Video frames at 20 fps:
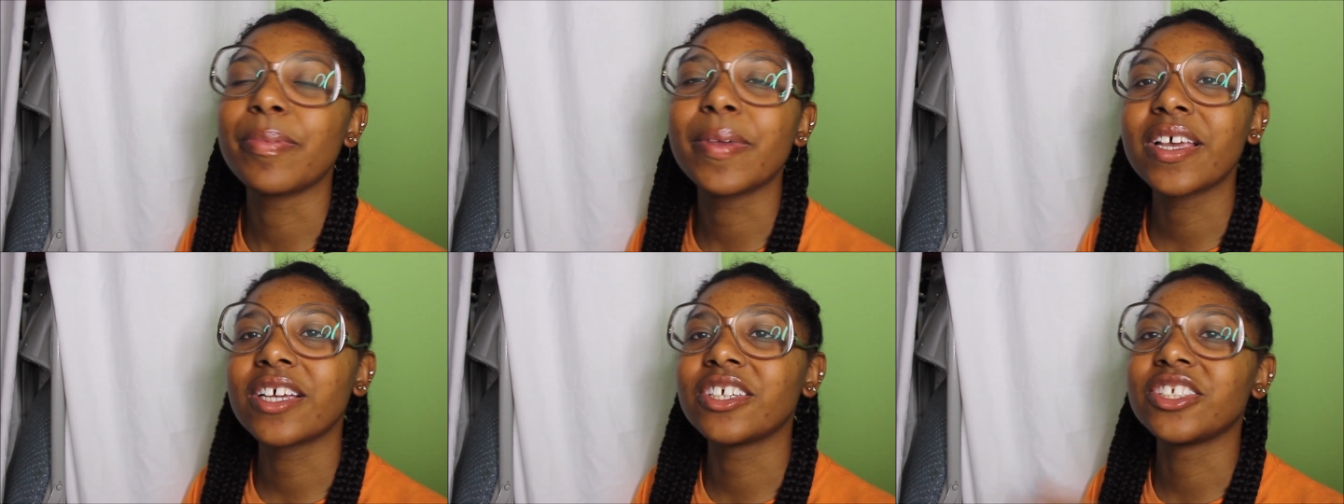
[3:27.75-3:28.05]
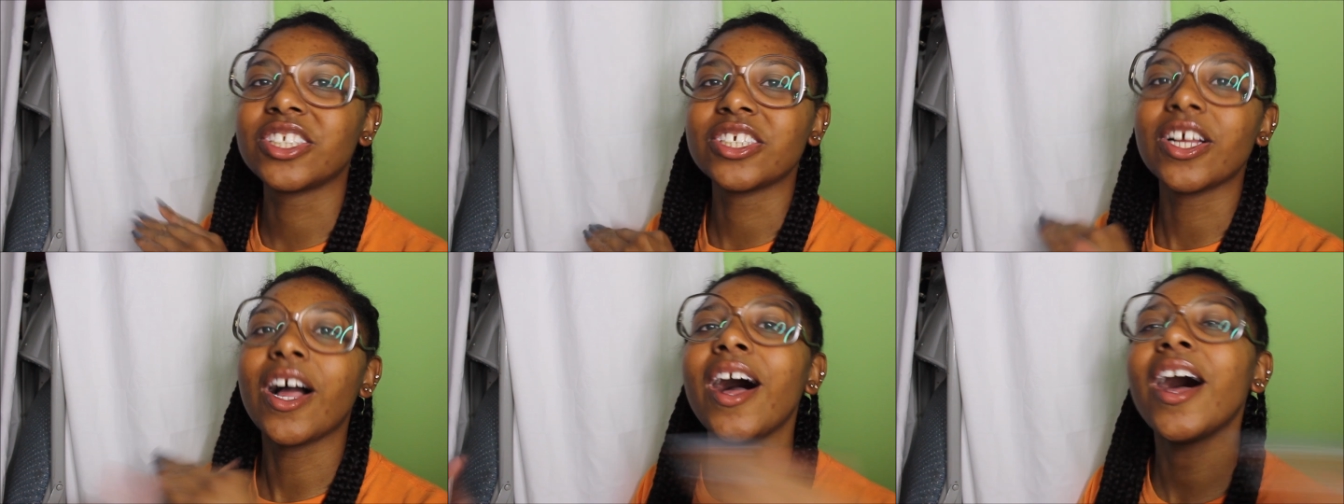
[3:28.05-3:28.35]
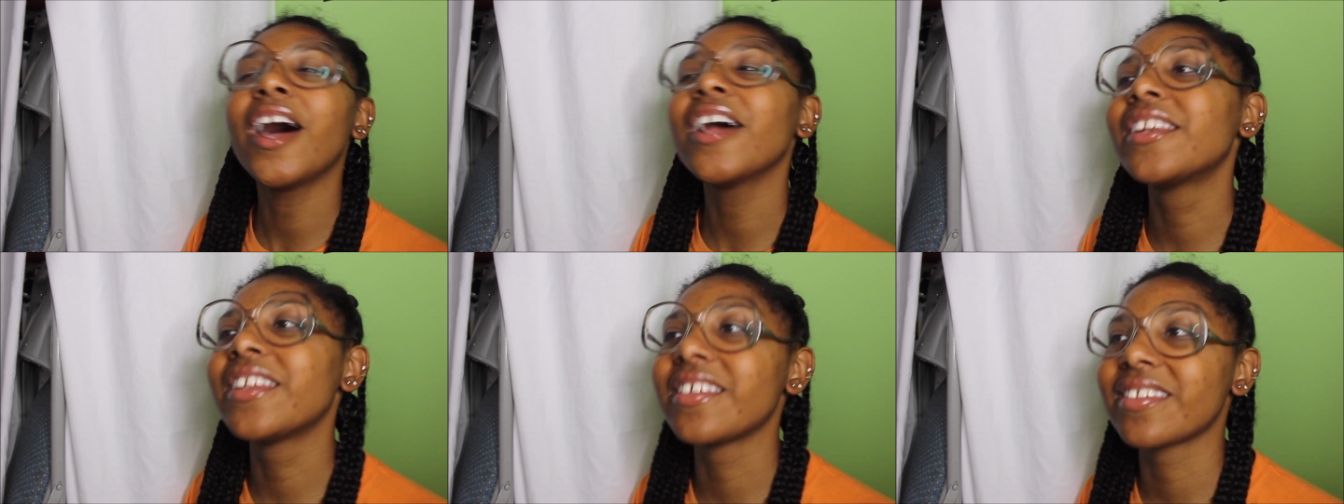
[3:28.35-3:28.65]
because
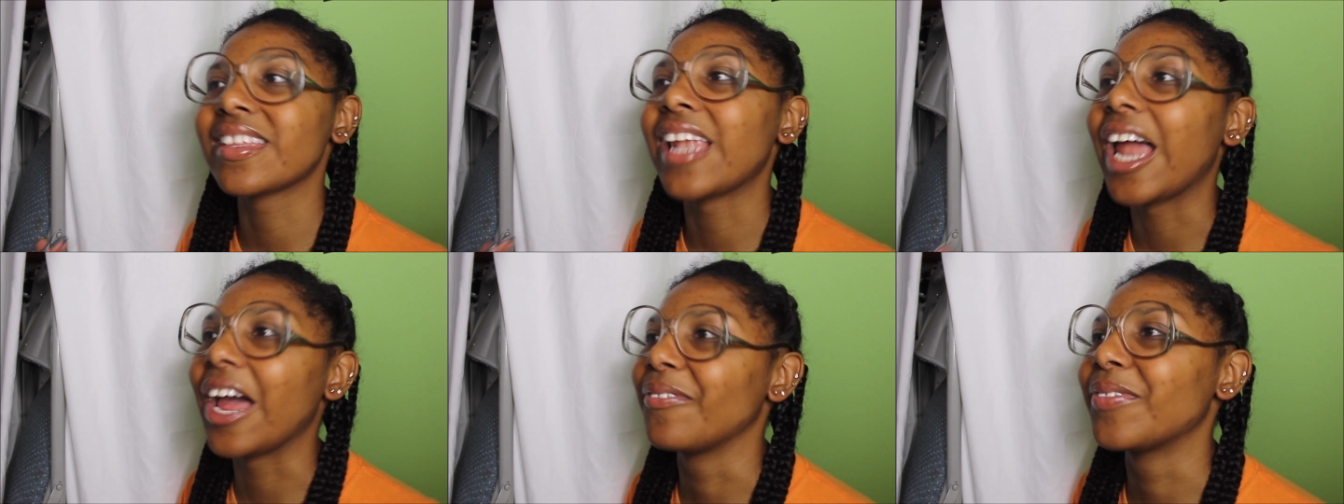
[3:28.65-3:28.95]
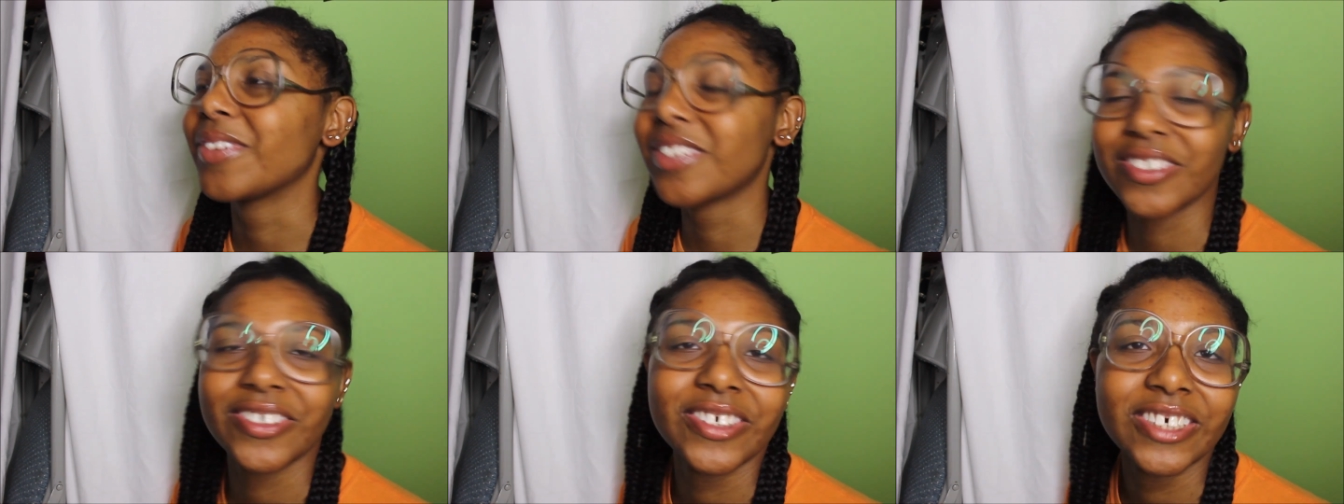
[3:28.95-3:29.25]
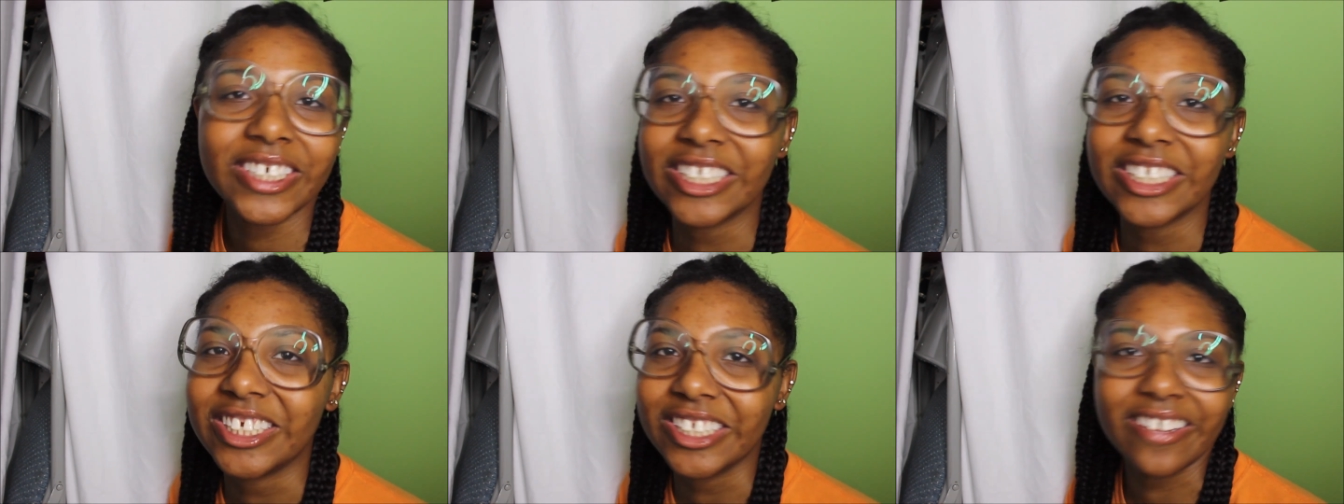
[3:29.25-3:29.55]
y'all dislike
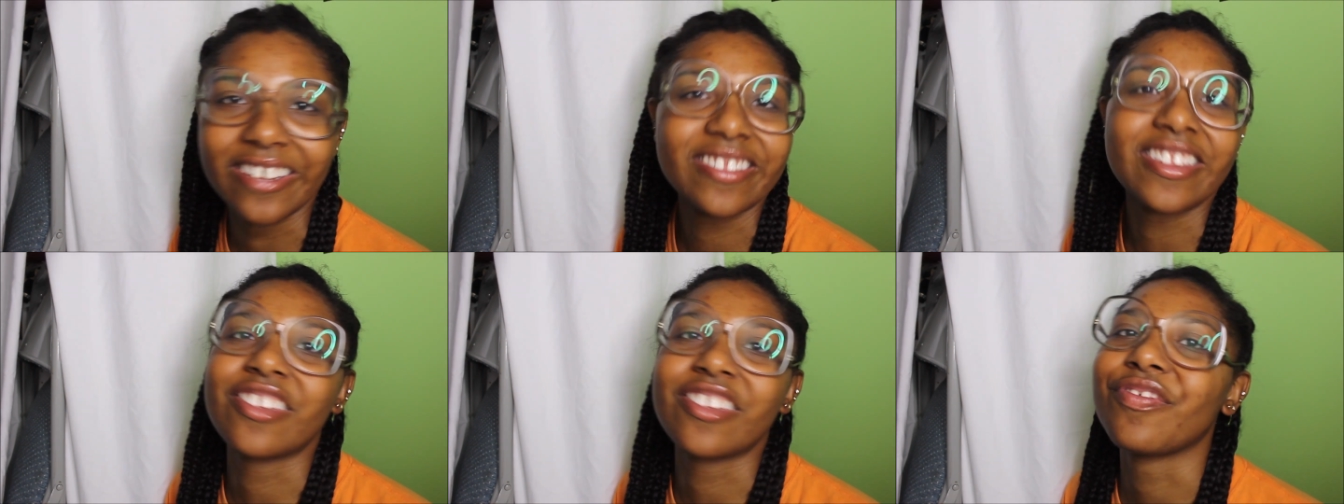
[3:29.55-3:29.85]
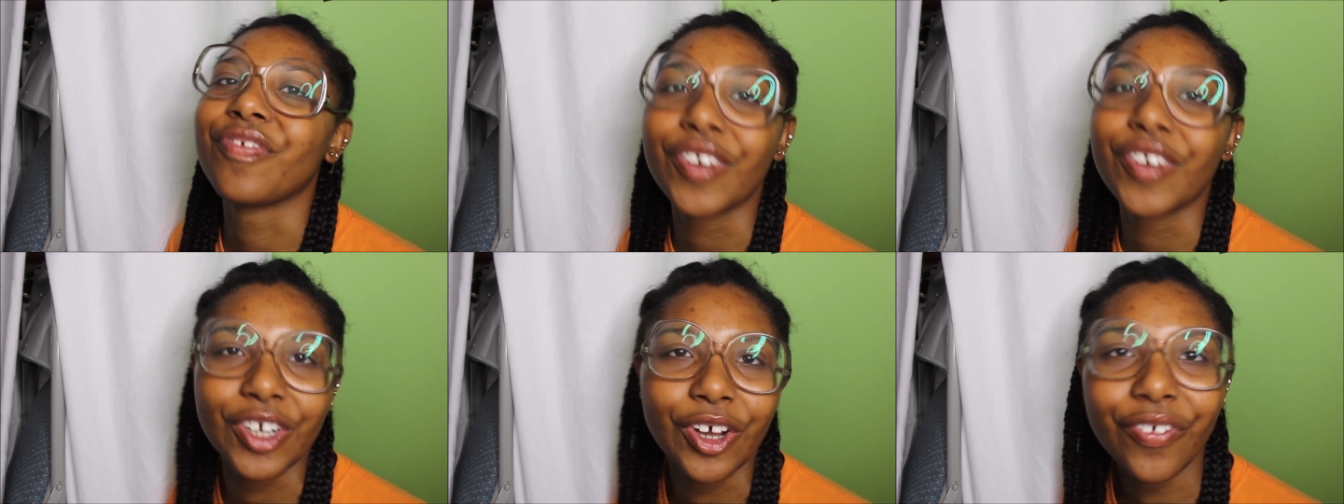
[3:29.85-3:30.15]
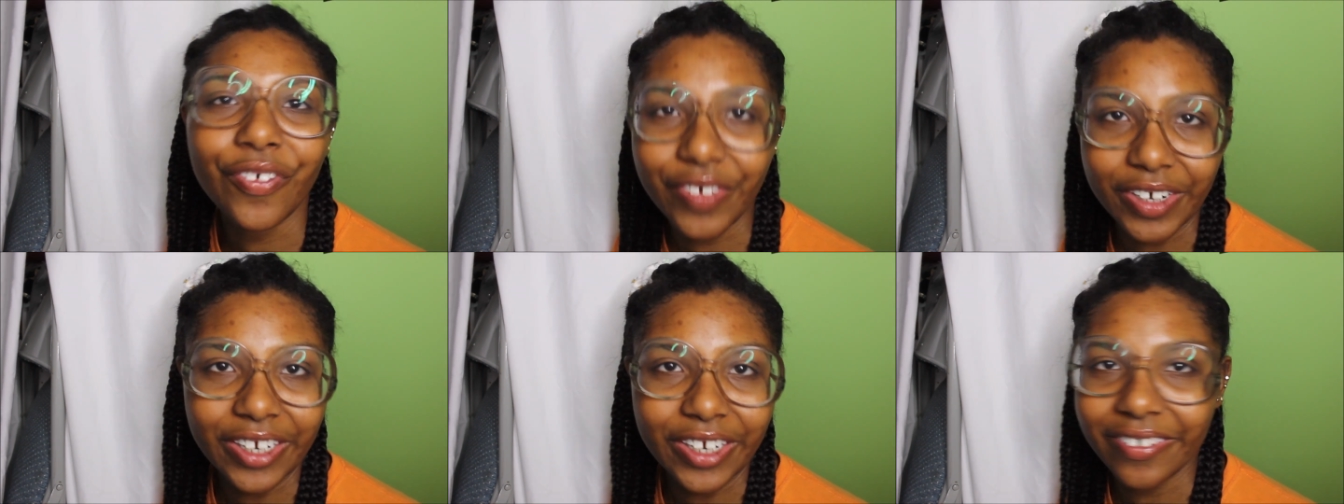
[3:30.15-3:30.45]
Victoria Justice for
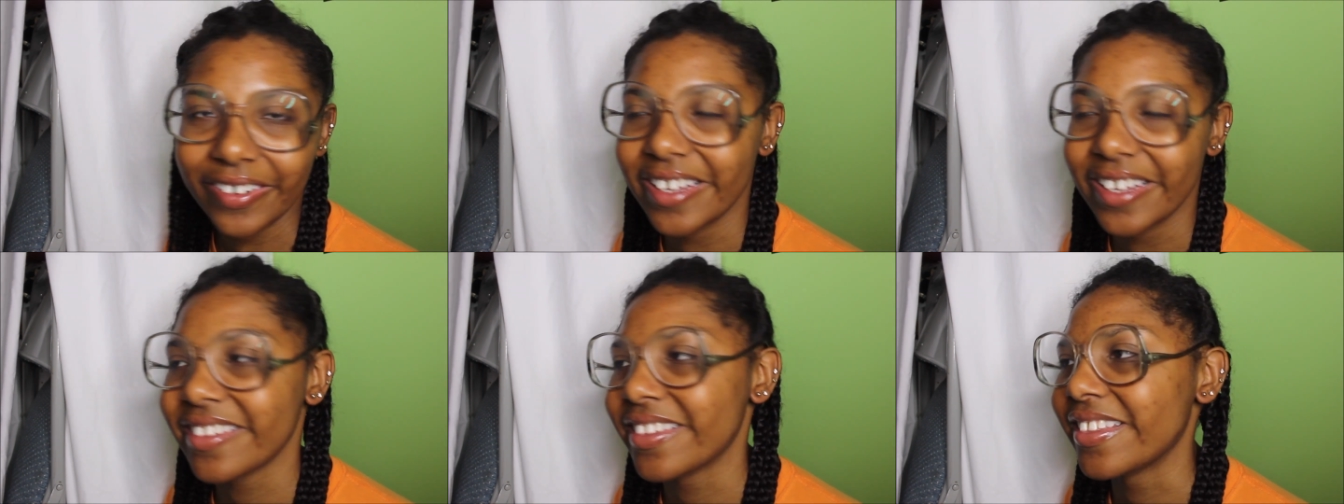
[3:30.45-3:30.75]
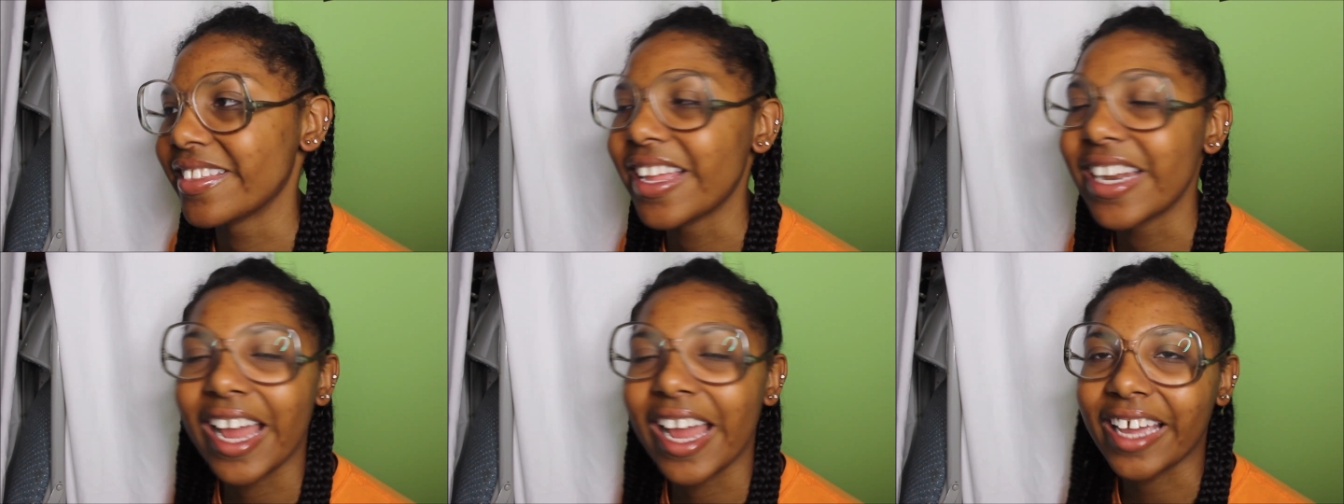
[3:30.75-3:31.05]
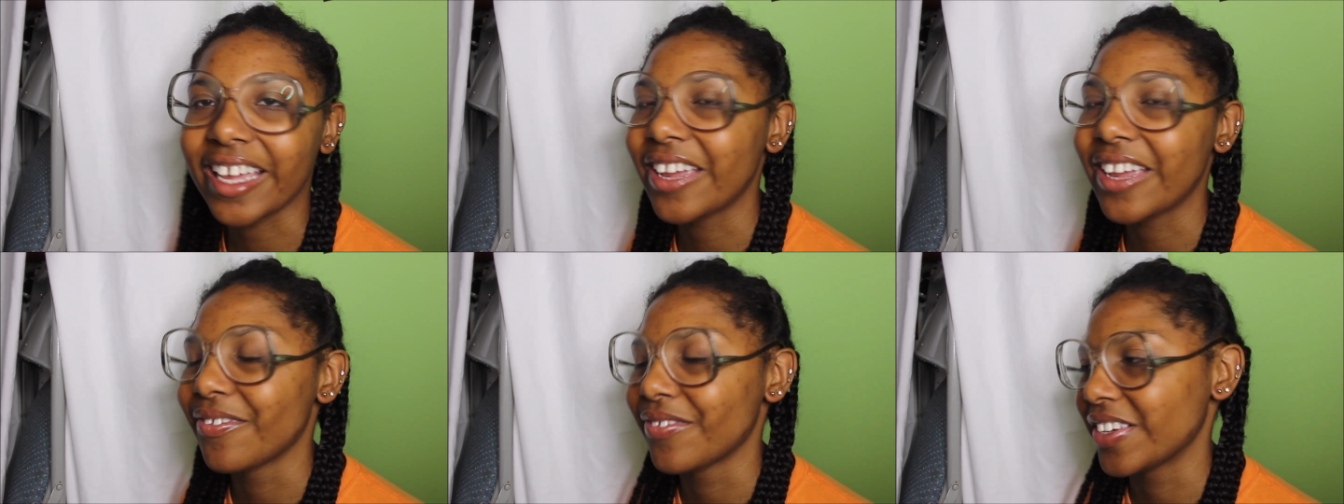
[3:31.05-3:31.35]
no freaking reason and
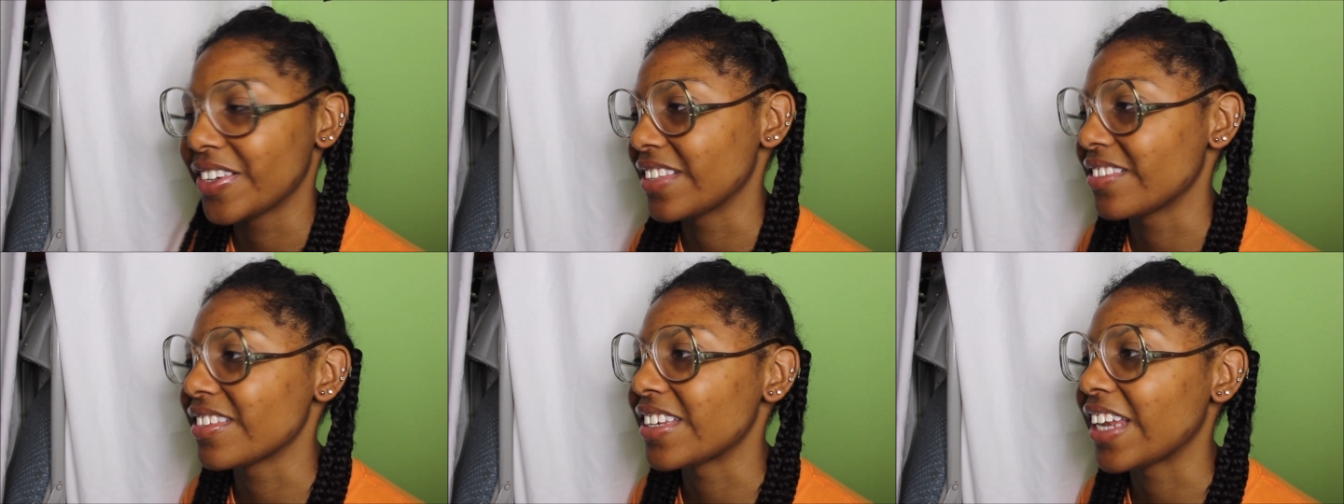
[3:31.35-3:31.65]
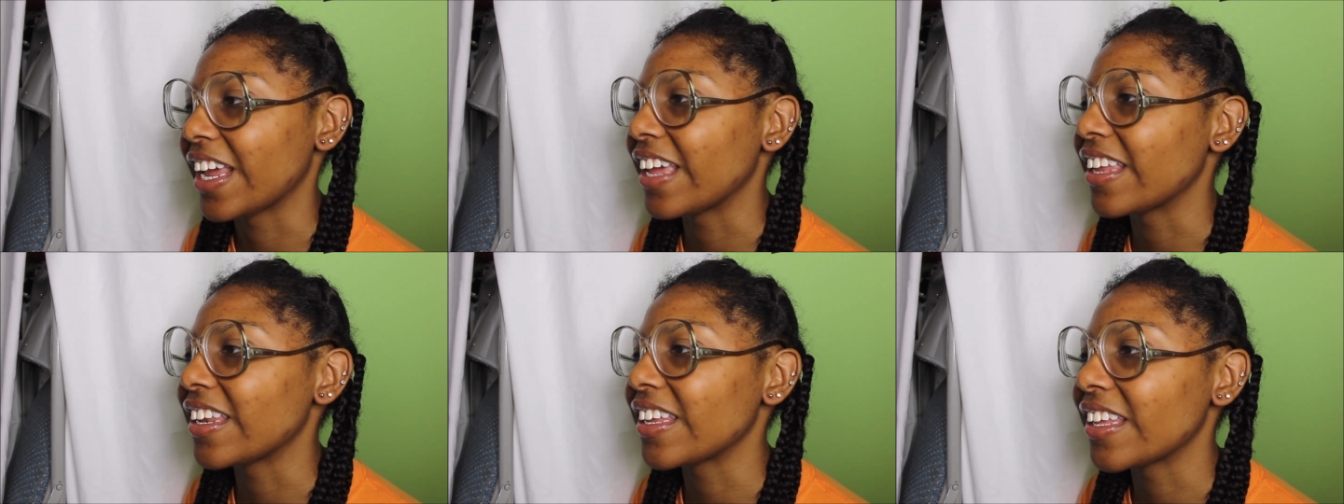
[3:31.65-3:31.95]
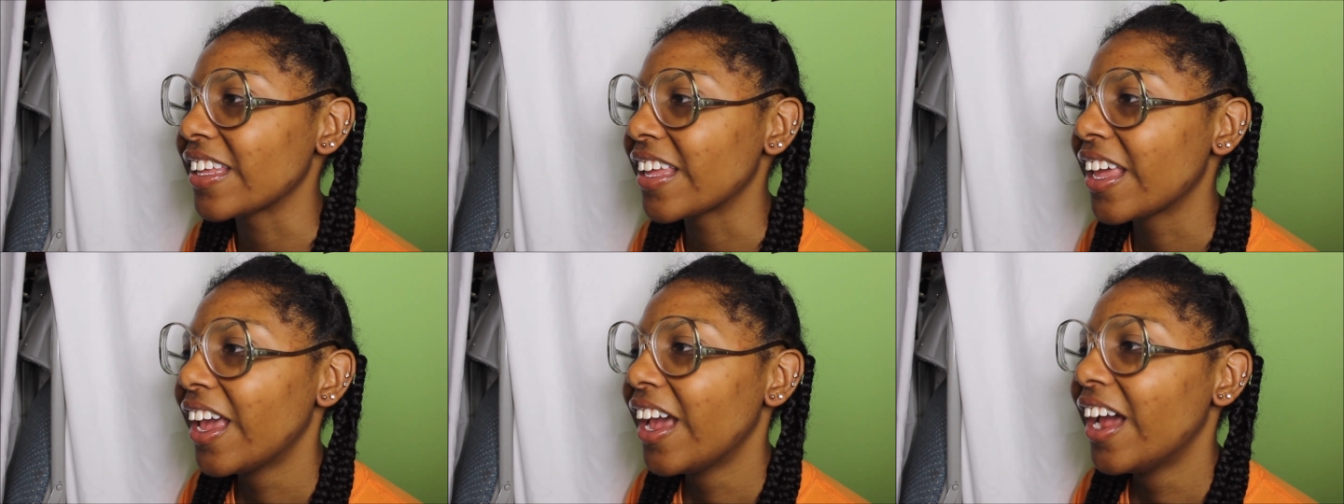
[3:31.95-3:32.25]
I can't freaking stand
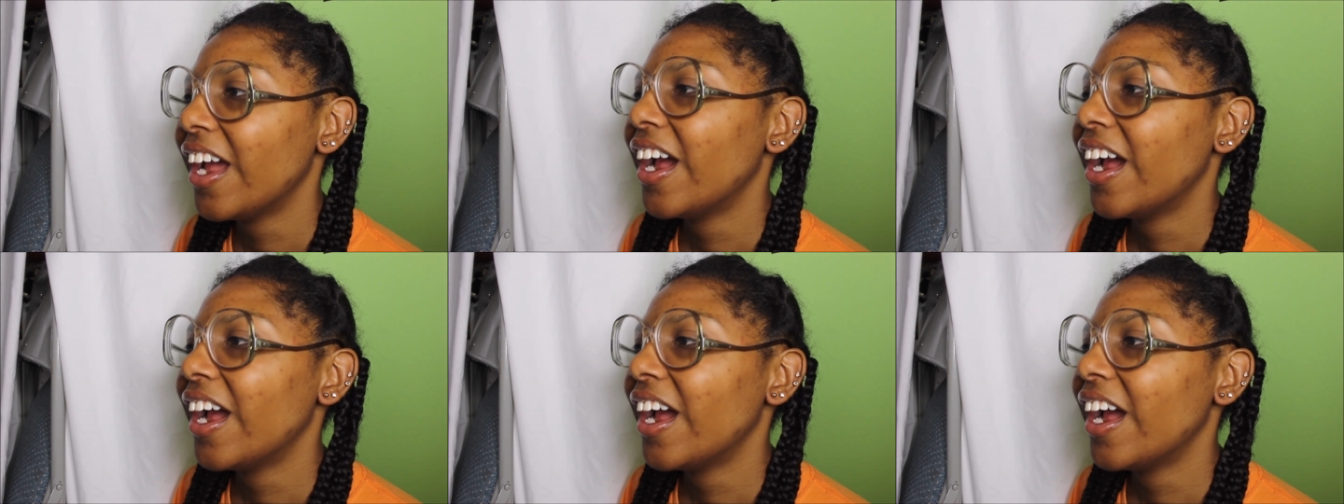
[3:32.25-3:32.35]
it.